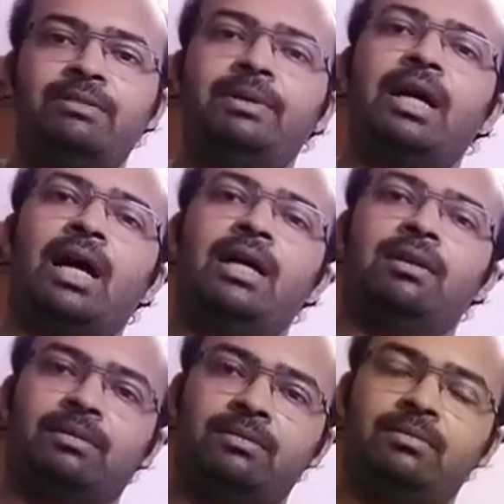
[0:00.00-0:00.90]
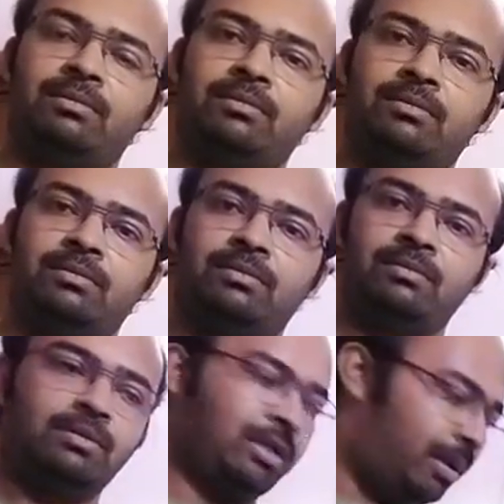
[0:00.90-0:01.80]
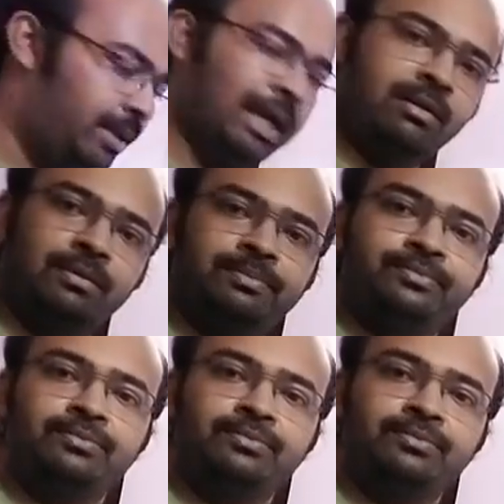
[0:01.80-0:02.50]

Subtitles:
be higher. Am I right?